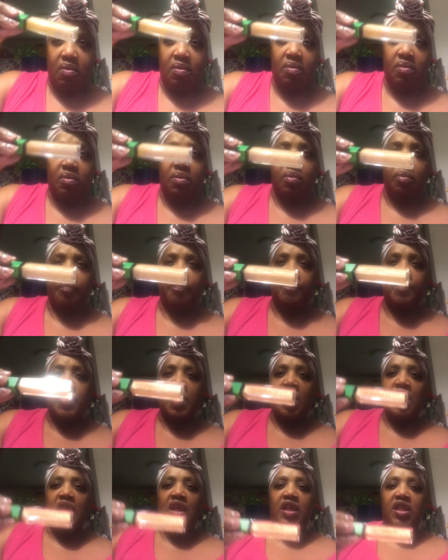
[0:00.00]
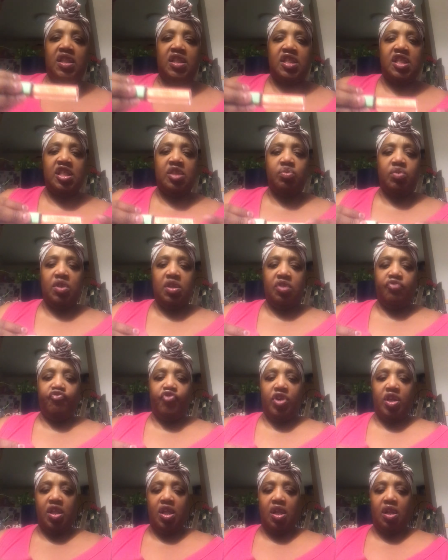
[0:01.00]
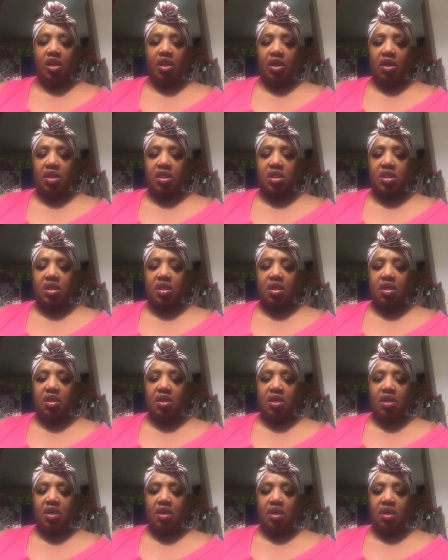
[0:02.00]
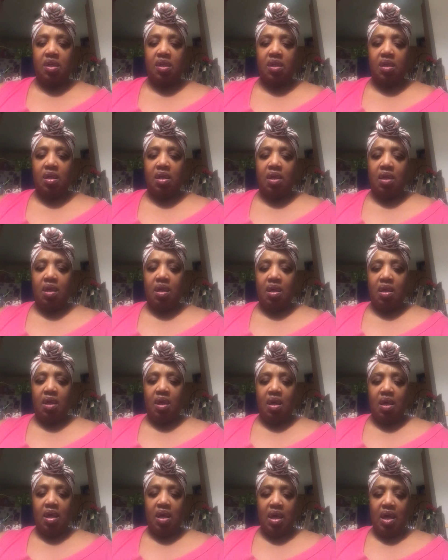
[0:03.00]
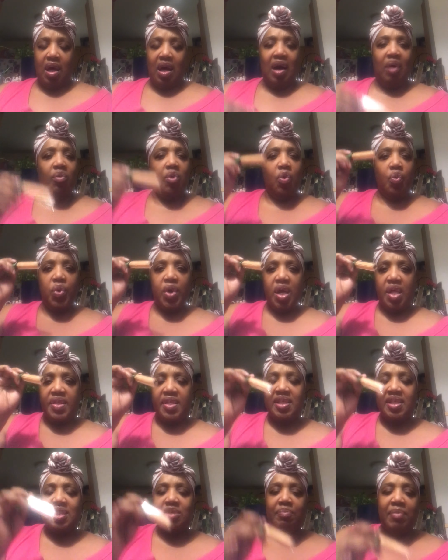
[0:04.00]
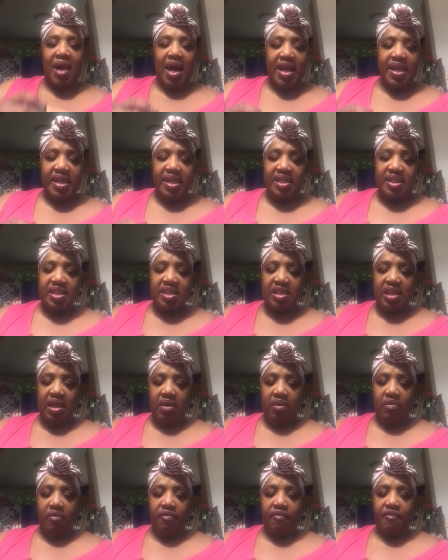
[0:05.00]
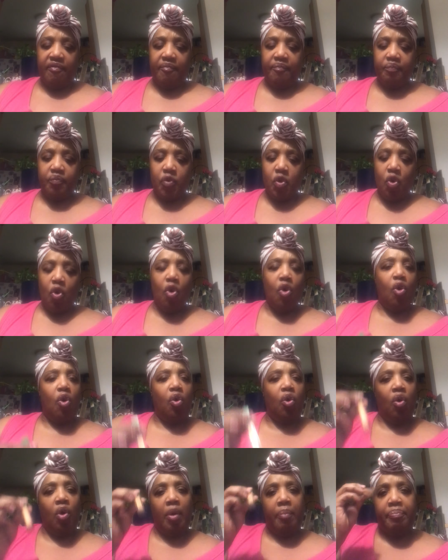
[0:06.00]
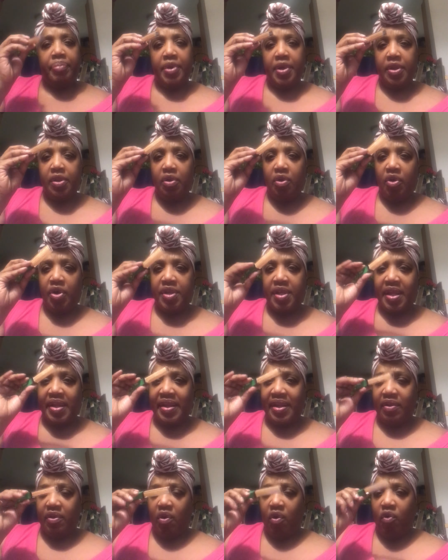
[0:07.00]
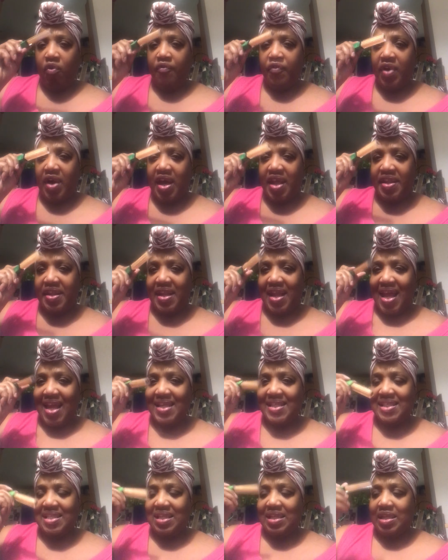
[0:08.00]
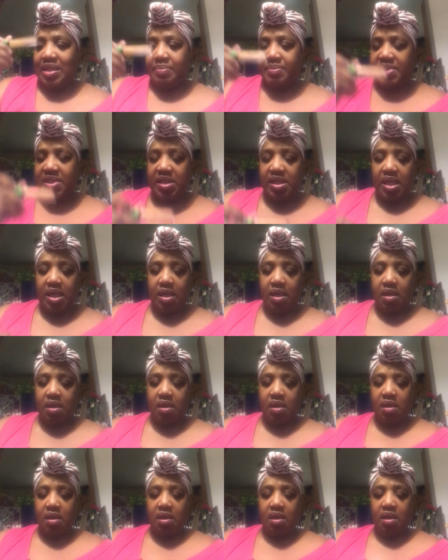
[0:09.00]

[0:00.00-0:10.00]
Oh, this one really looks good. I will wear this by itself or put it on over a nice lipstick.